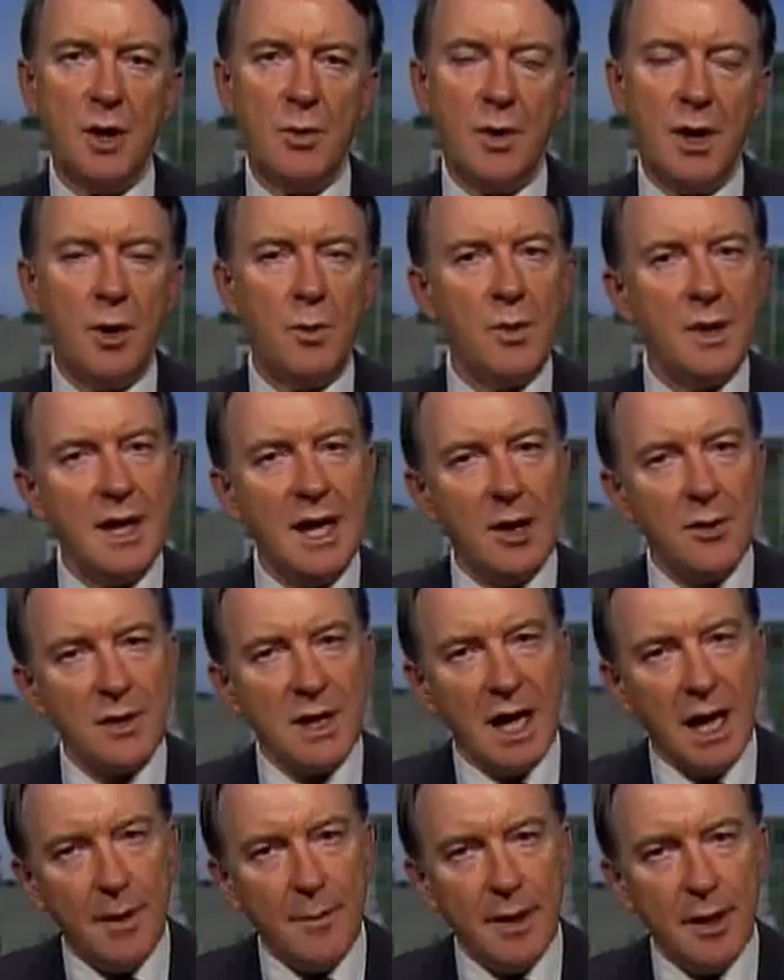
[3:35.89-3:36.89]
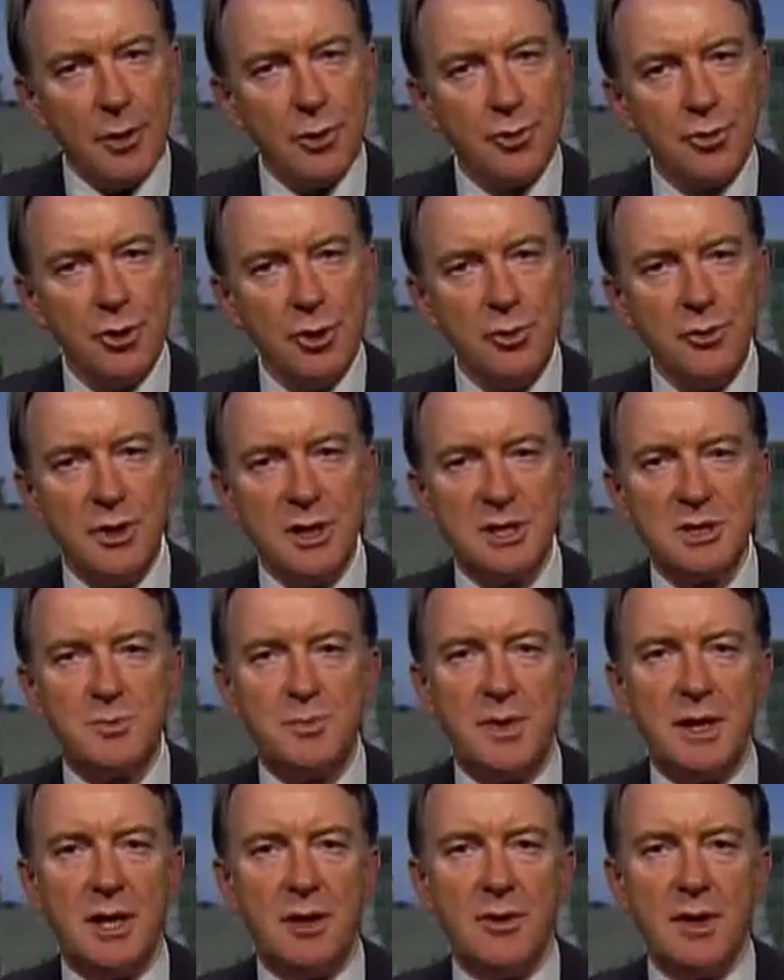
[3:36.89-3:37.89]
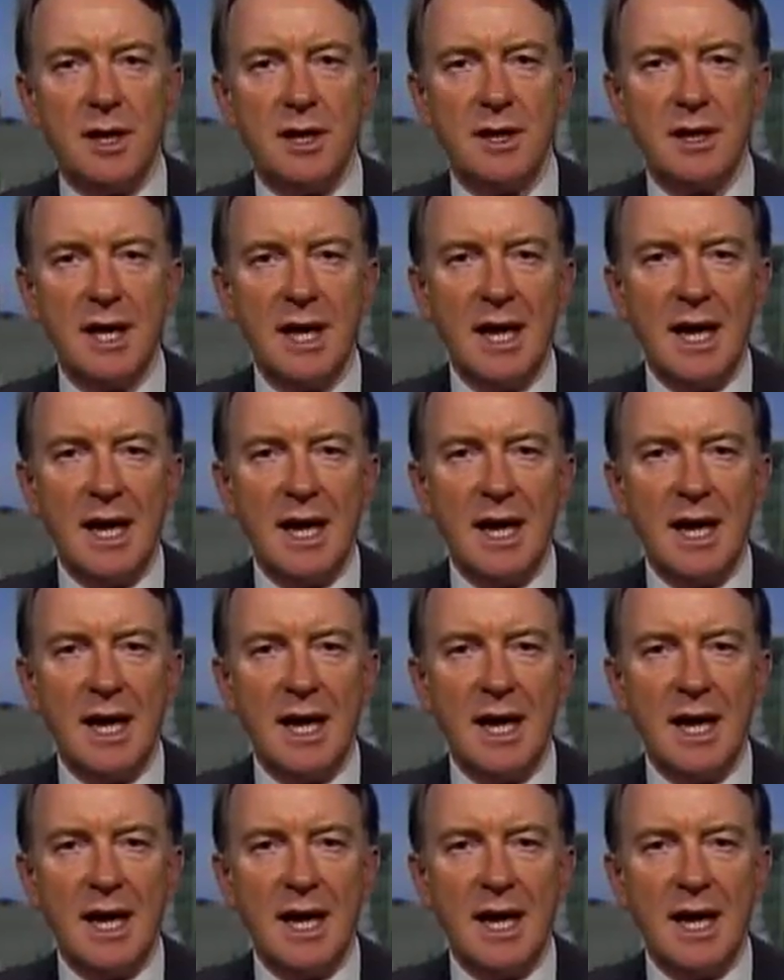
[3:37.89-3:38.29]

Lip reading: Well, we're now coming through this period,